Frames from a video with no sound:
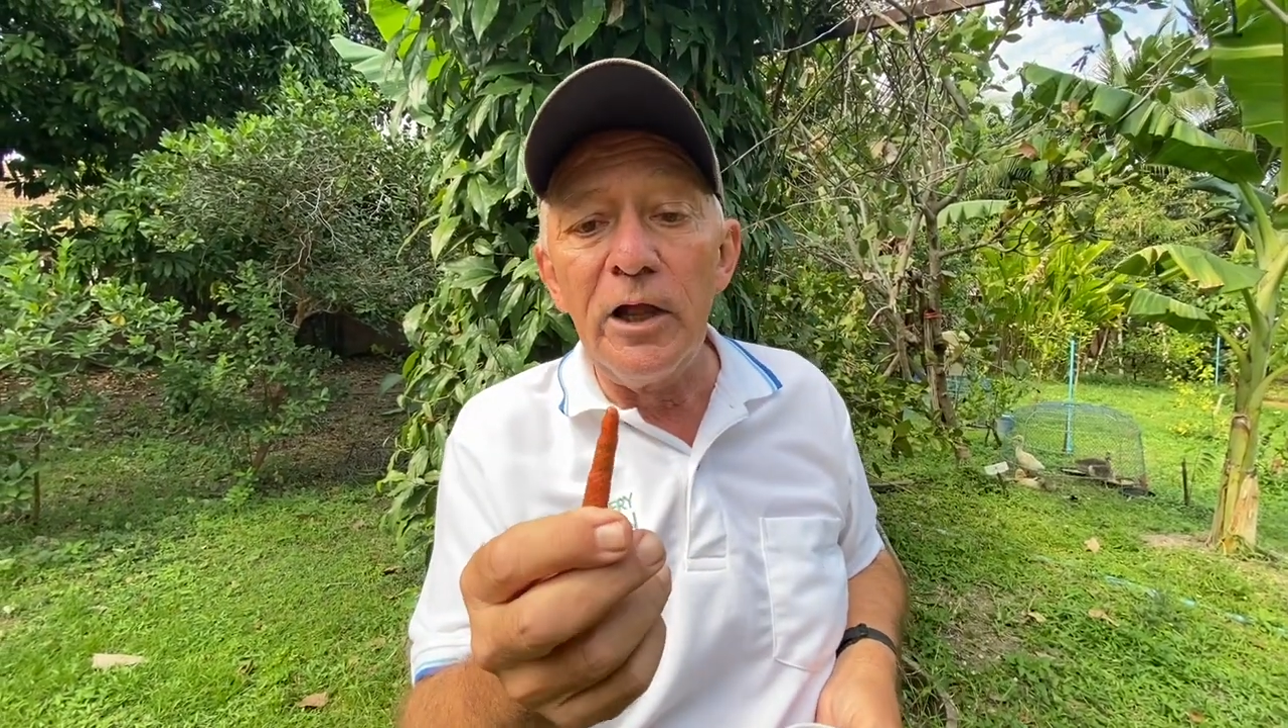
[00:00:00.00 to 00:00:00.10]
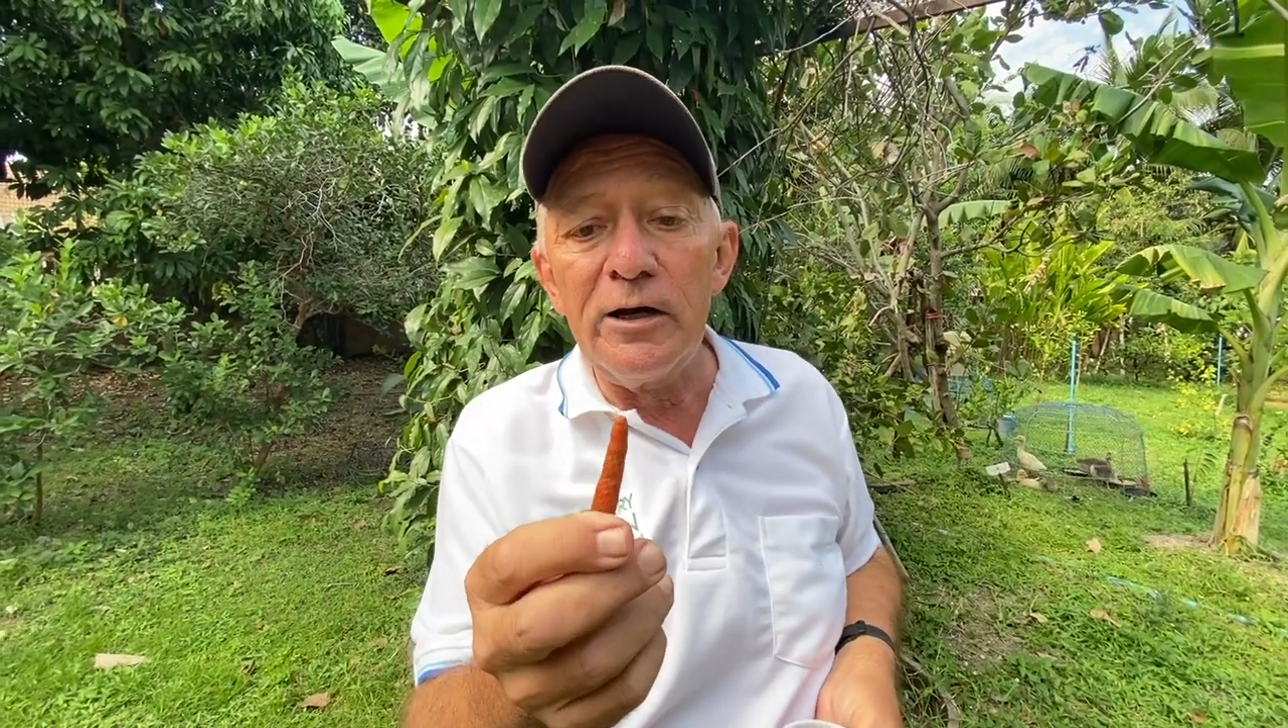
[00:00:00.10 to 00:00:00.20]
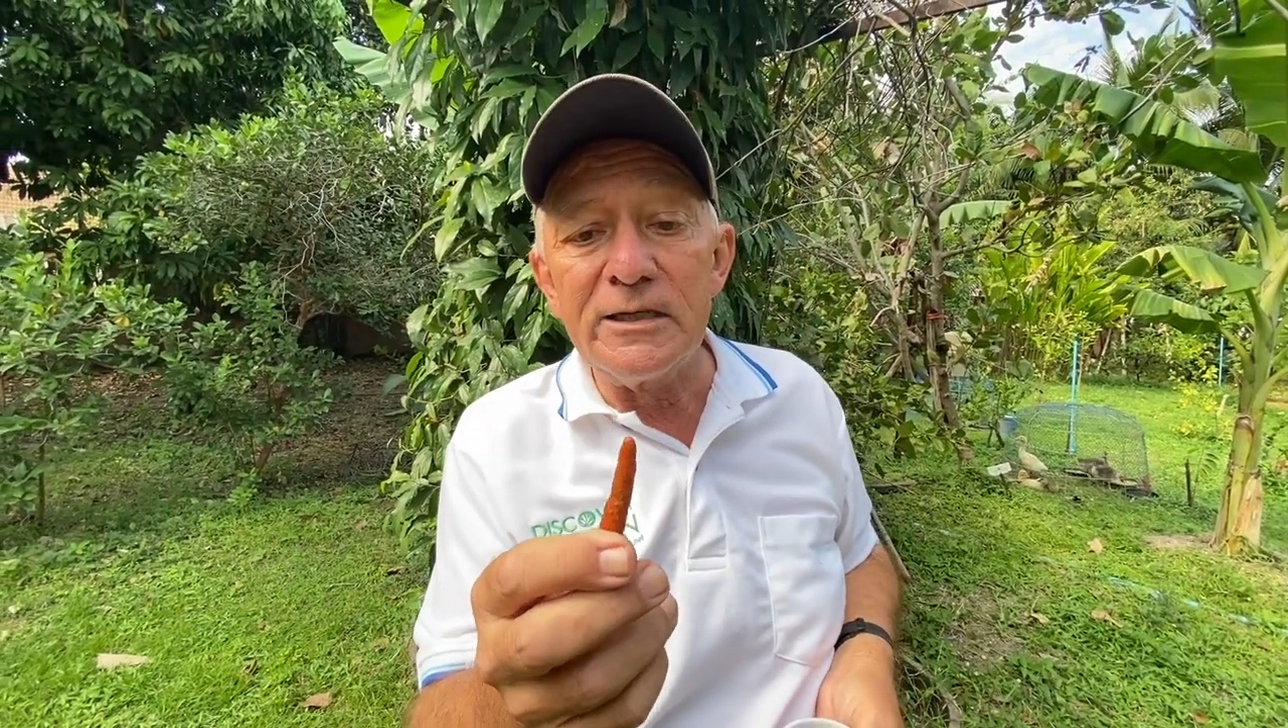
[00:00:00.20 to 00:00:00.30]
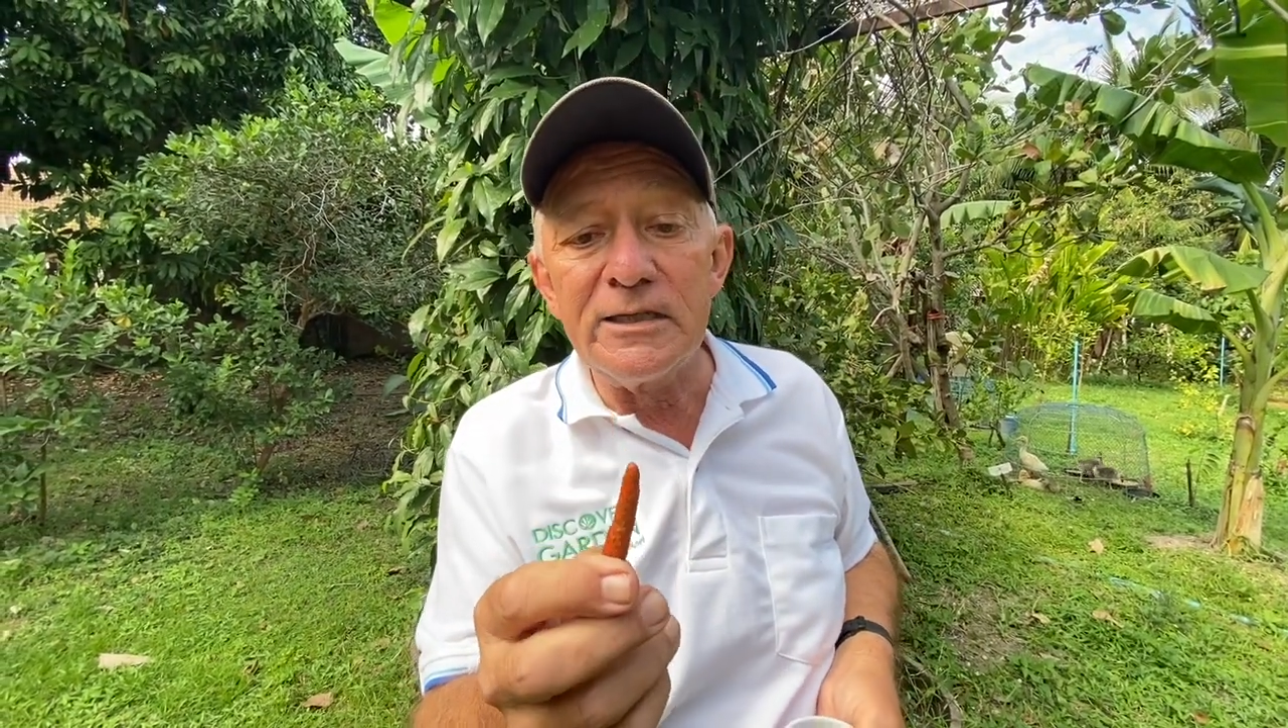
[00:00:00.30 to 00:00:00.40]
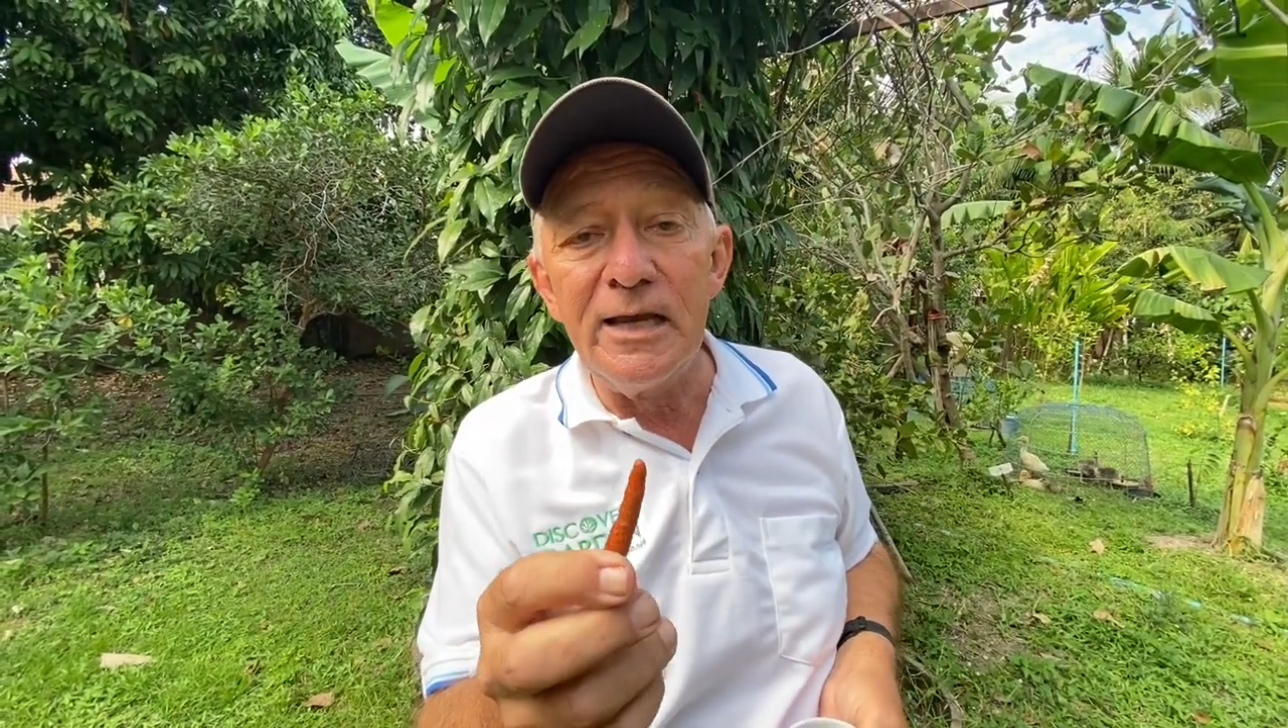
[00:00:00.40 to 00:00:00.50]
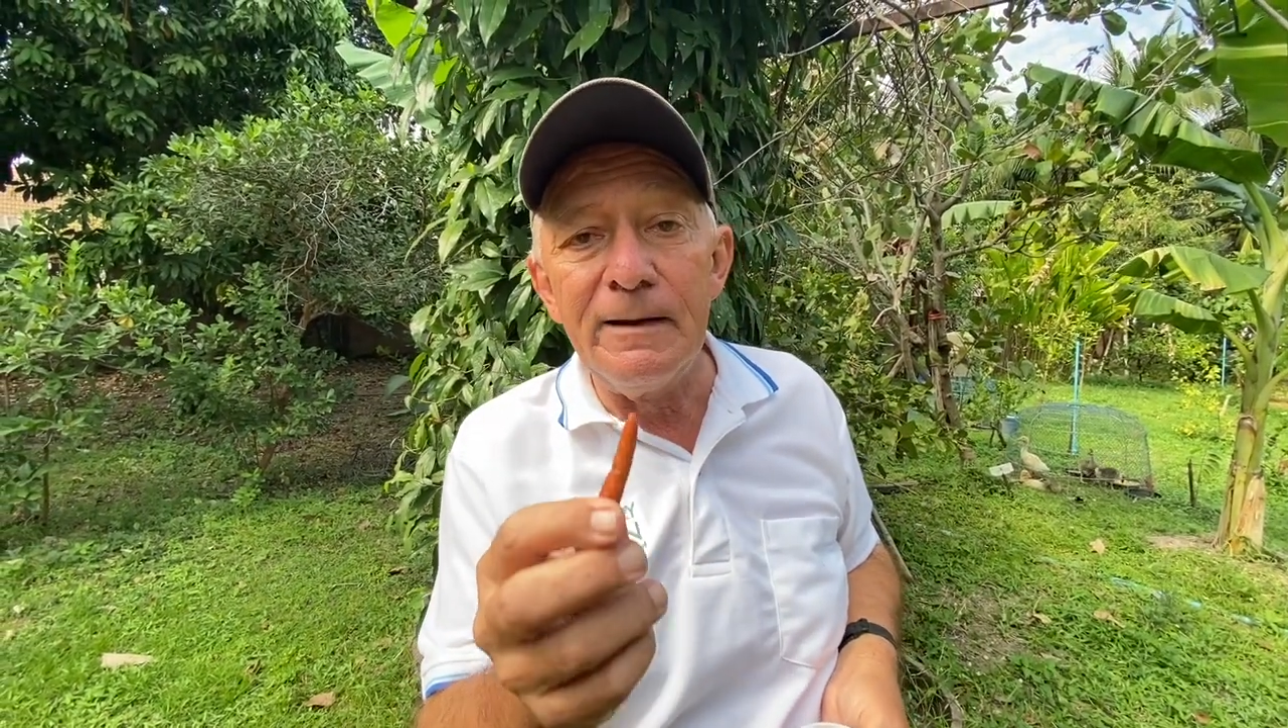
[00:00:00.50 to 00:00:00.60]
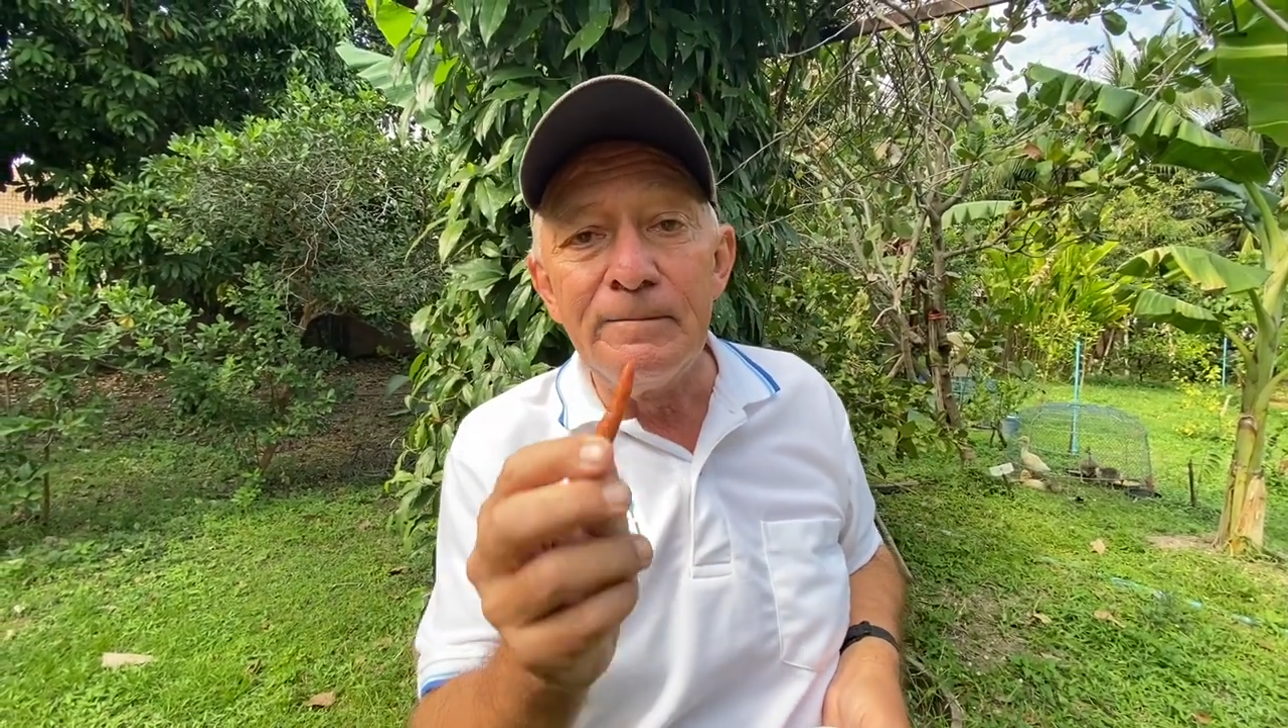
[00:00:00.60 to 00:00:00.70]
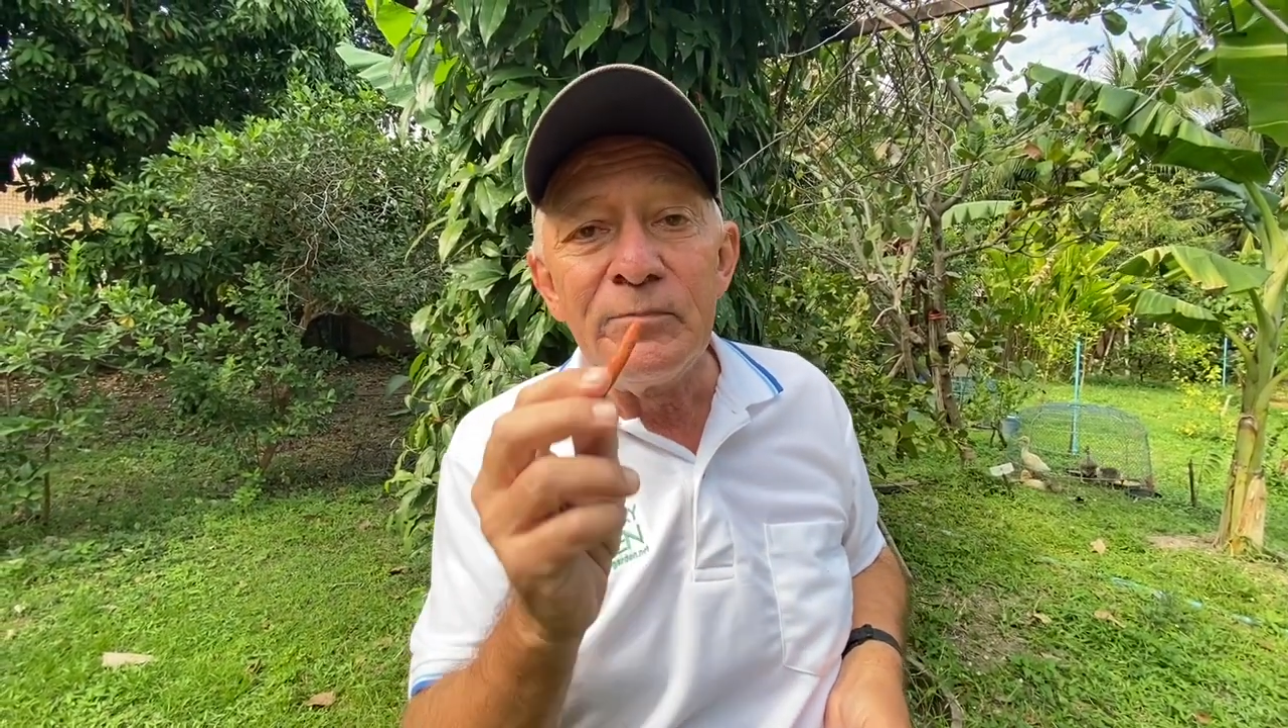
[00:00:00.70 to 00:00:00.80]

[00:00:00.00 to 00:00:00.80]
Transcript: lasting